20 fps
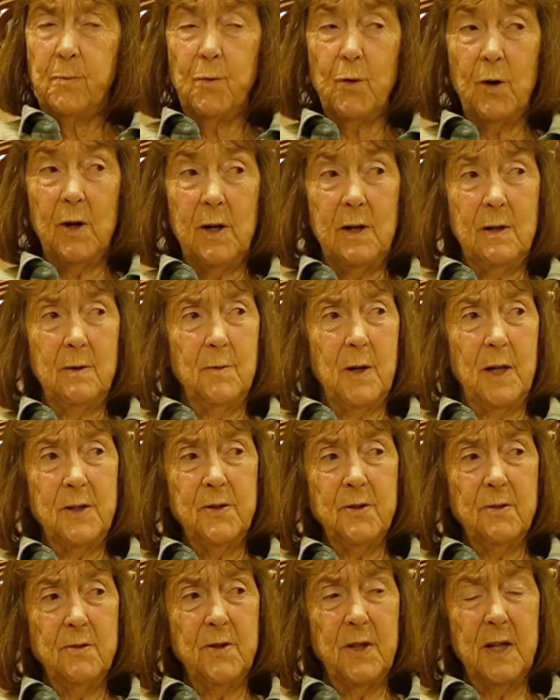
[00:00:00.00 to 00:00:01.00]
Well, I
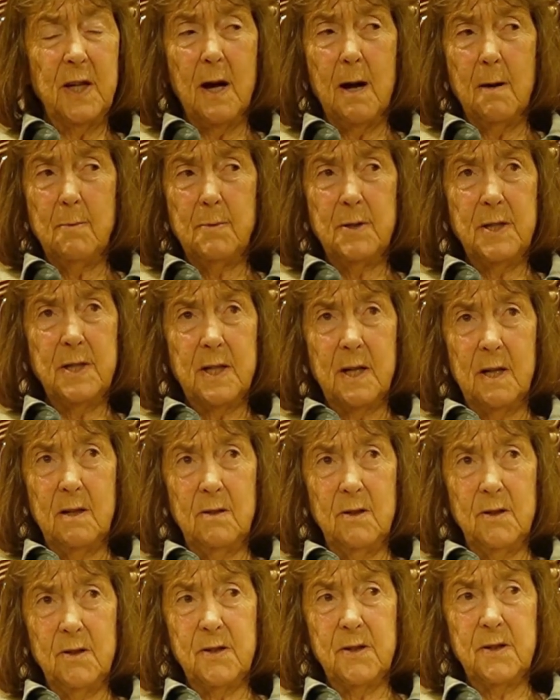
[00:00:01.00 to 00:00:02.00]
think the habitat
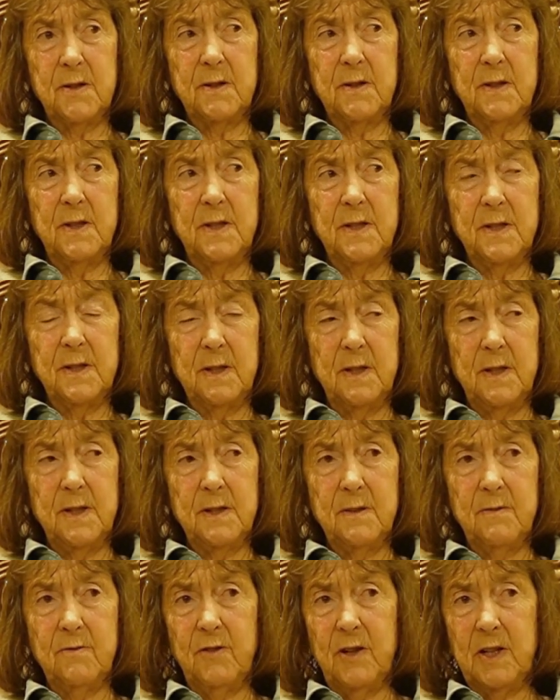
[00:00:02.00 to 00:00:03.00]
loss
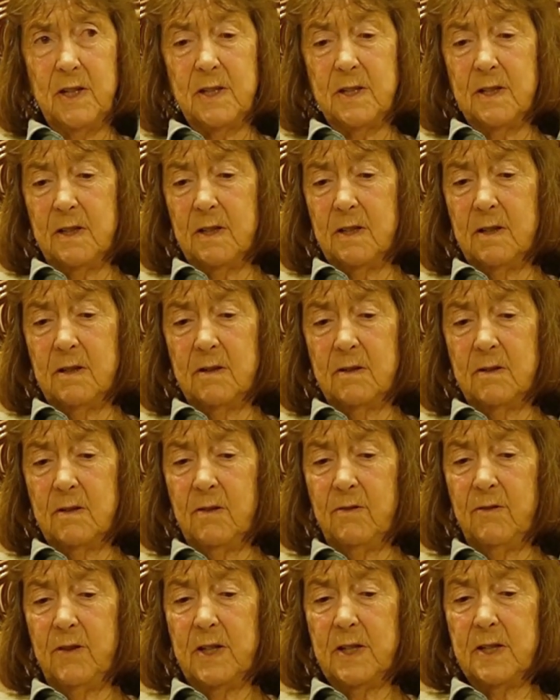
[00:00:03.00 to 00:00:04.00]
is affecting
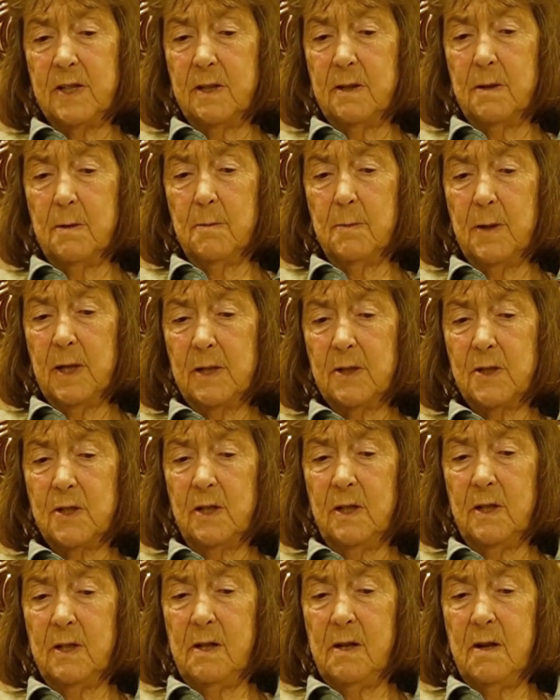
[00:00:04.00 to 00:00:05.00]
the
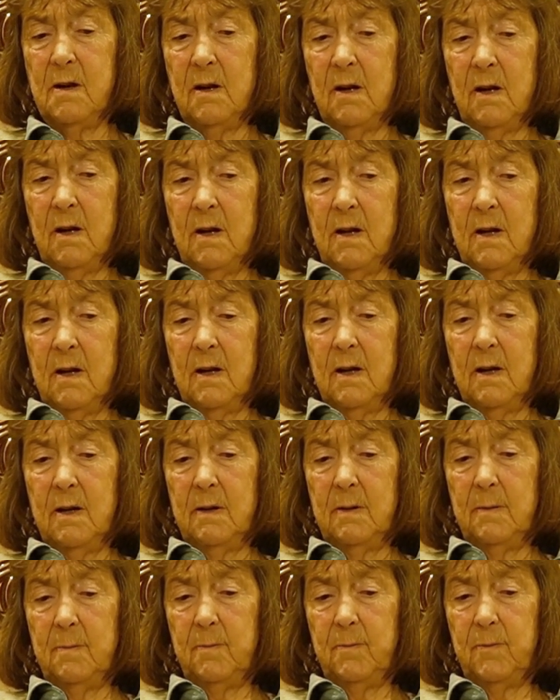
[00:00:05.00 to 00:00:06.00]
Maxi,
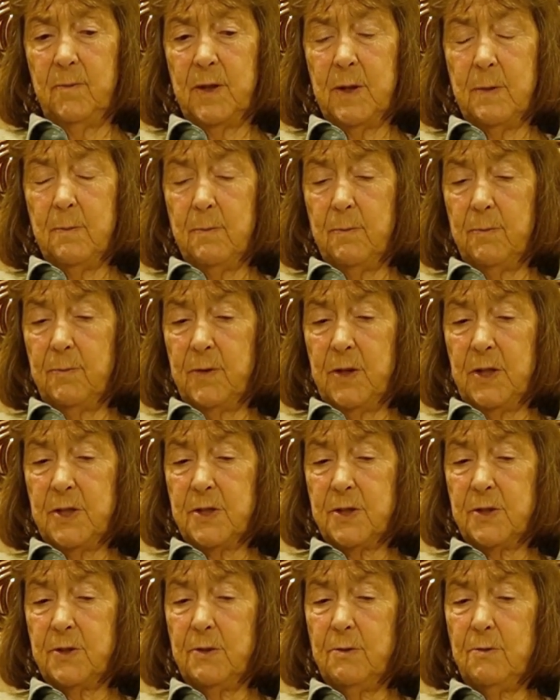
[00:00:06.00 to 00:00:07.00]
and
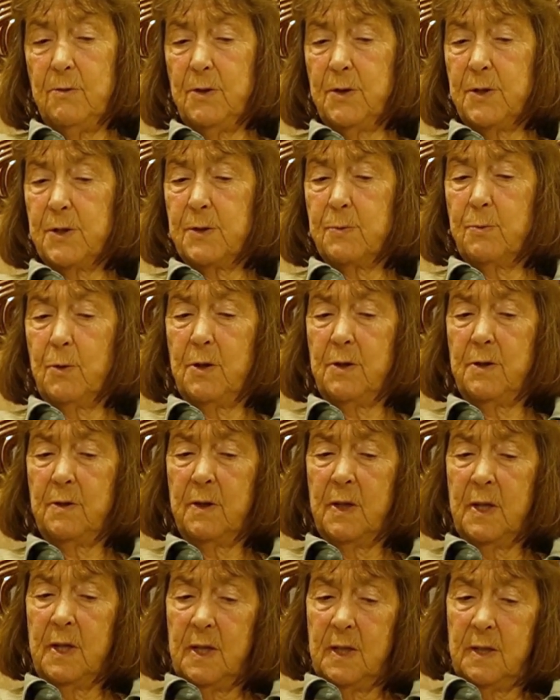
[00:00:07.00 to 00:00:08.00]
there's two. It's one
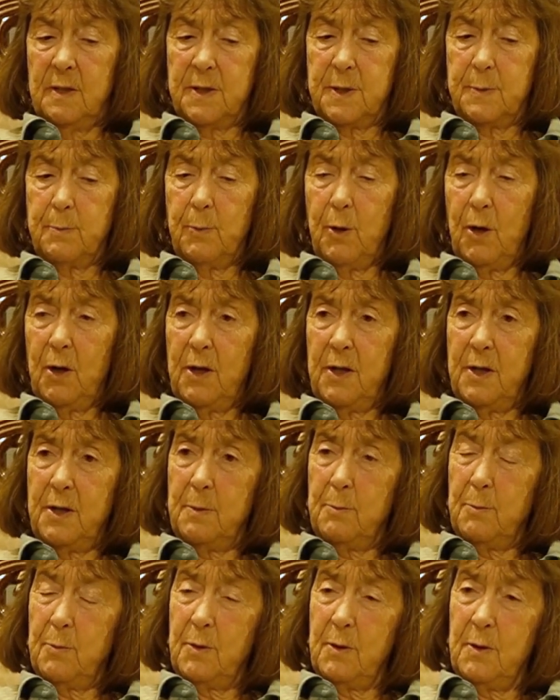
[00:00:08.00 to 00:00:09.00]
smaller
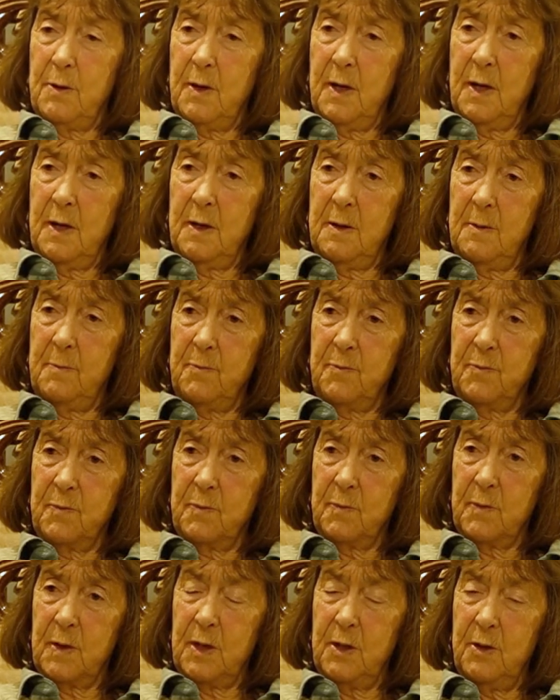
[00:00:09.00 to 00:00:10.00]
number, and
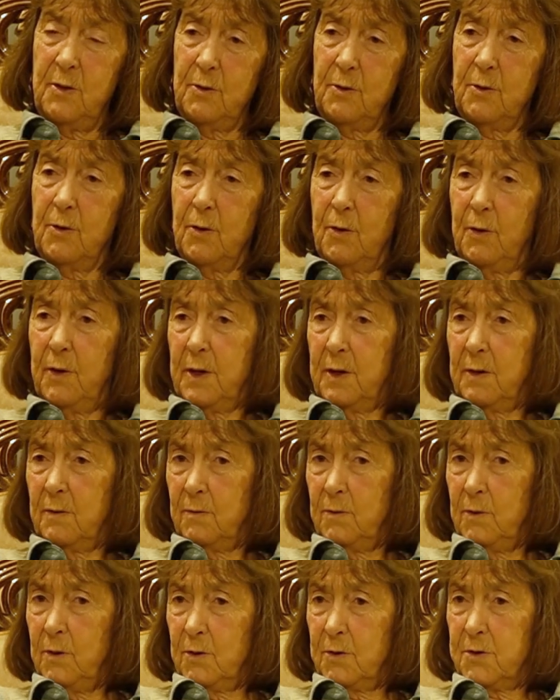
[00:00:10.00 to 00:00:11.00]
going
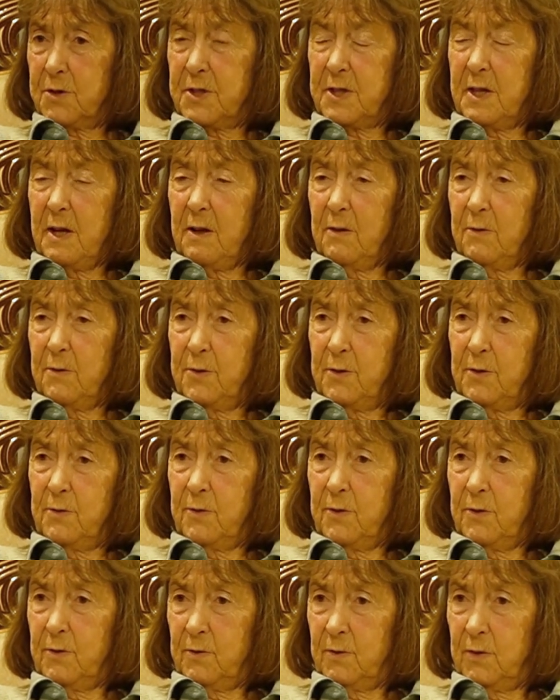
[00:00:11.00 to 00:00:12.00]
north-south,
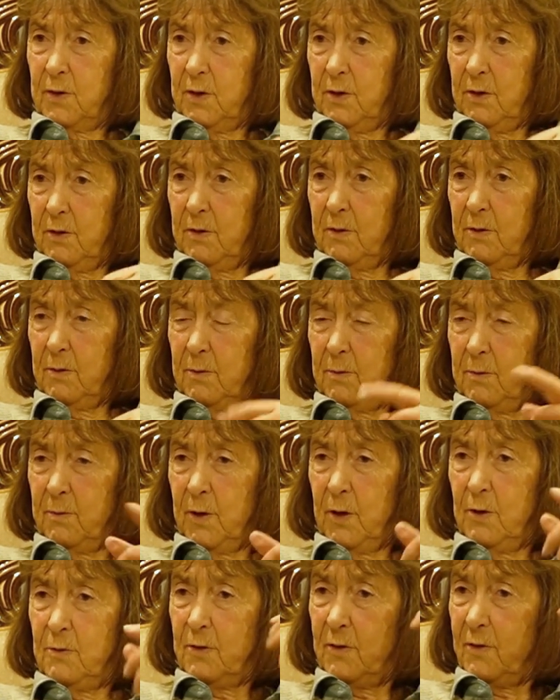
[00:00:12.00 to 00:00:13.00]
eating
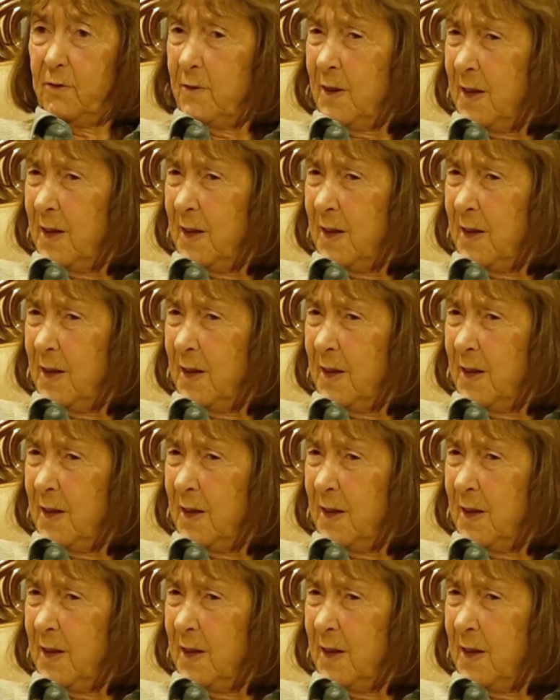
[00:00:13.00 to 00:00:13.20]
over.